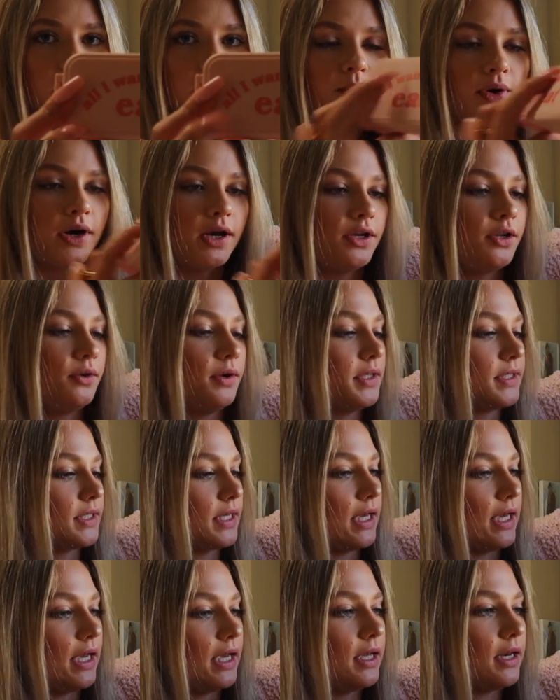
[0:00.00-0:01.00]
I want to do is
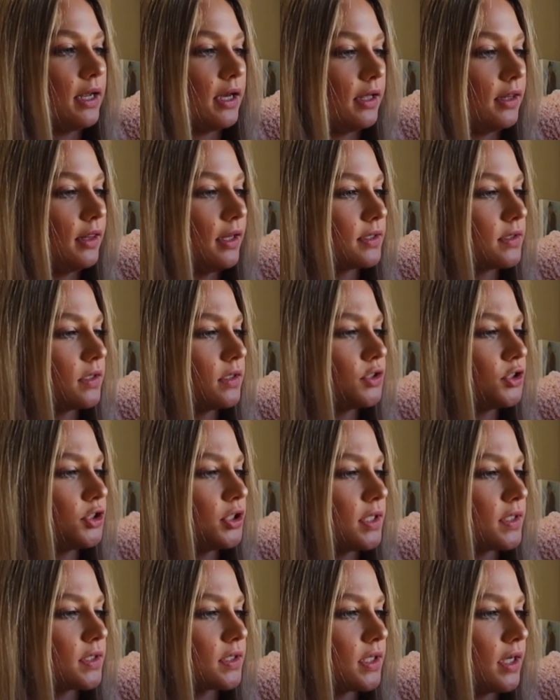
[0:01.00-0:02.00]
eat and this is
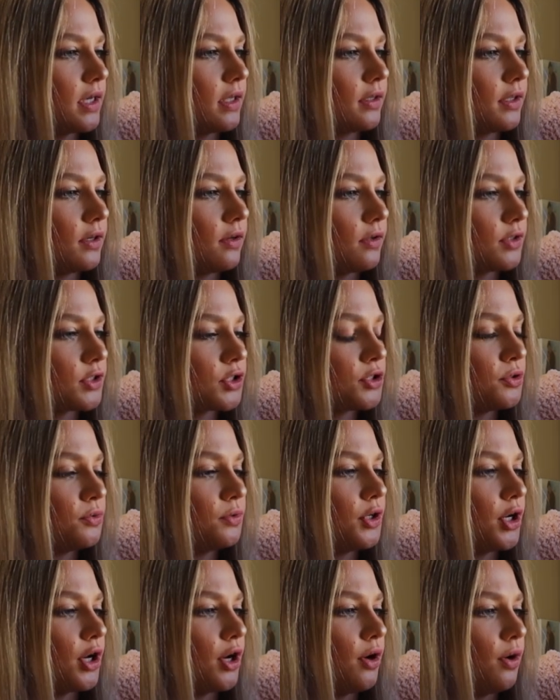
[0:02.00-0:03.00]
just a little
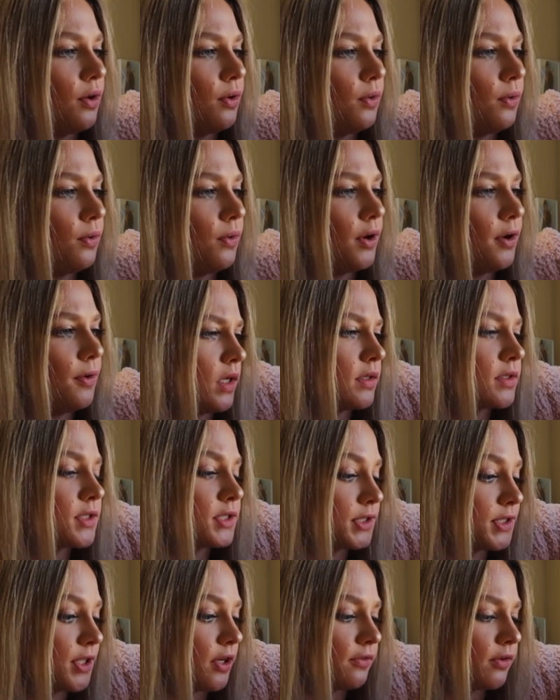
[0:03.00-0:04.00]
to-go
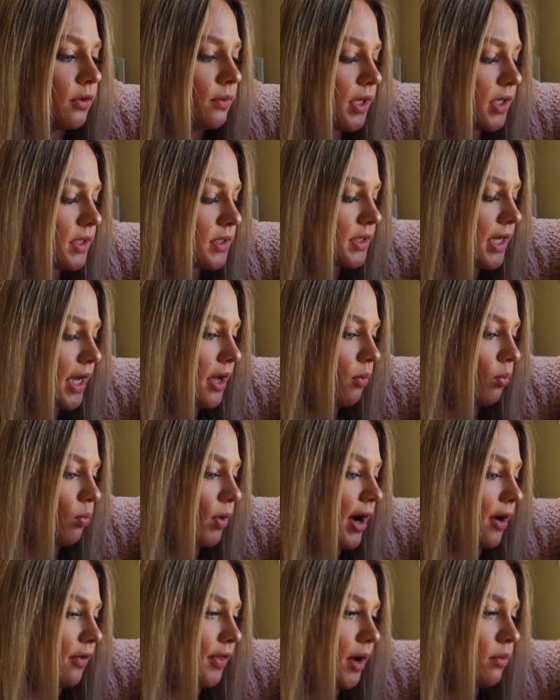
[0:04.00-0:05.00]
silverware set.
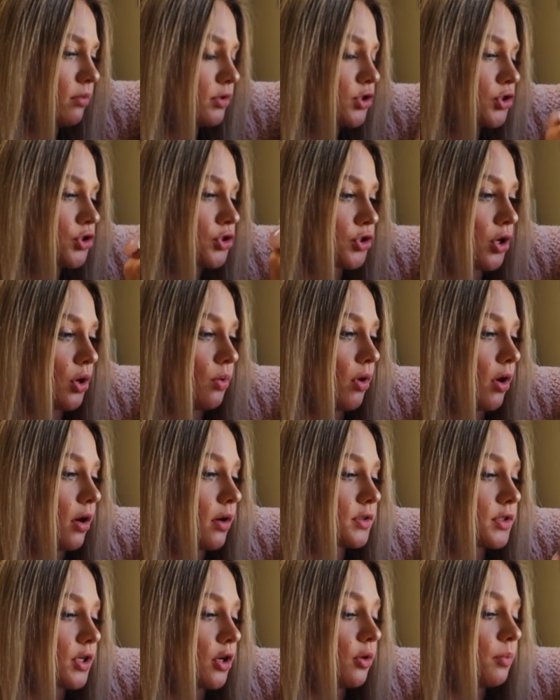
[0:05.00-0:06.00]
Wow, that was so
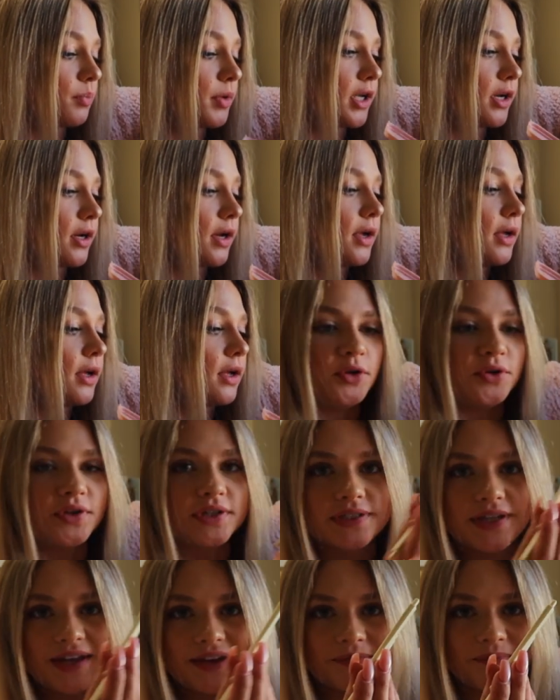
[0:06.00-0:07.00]
hard to open. You
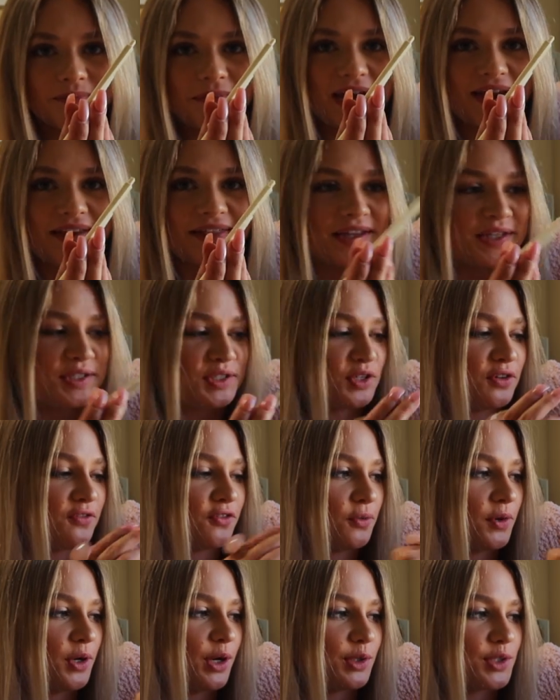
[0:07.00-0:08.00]
just like make the
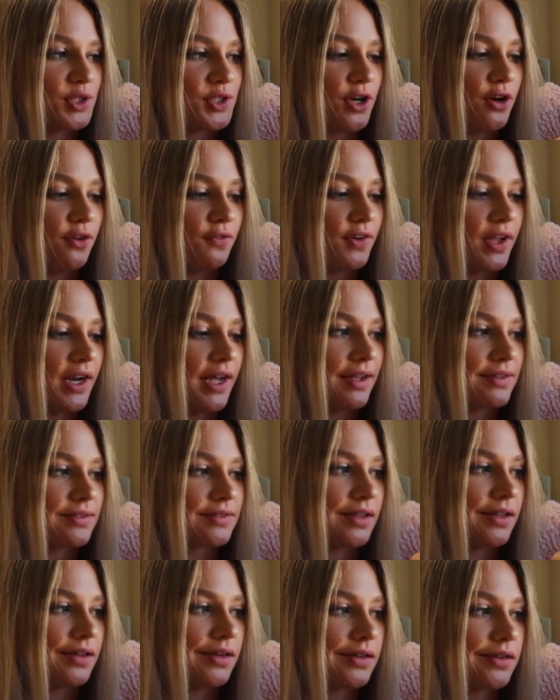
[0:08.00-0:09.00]
silverware yourself. It has
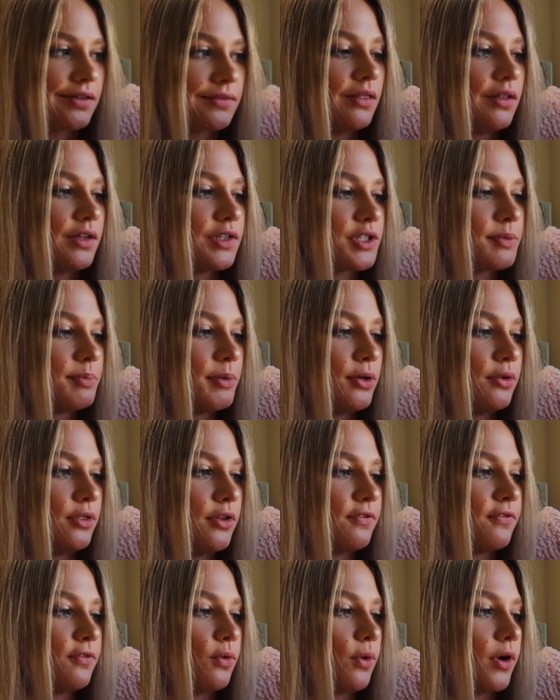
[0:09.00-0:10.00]
like the spoon,
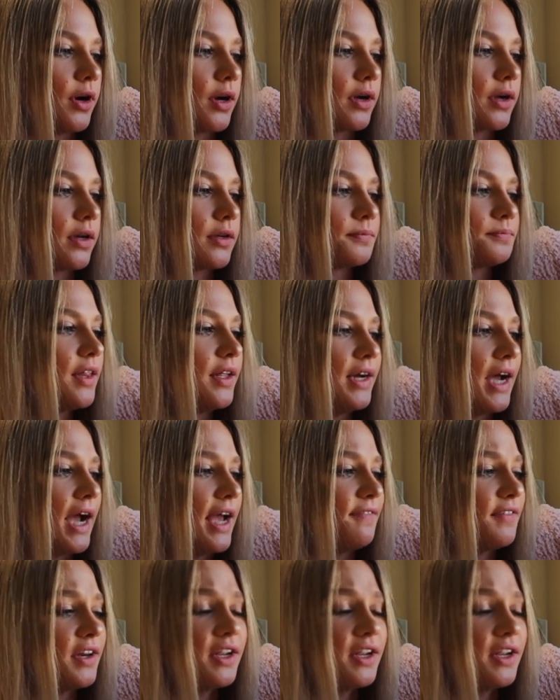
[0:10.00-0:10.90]
the fork, the knife.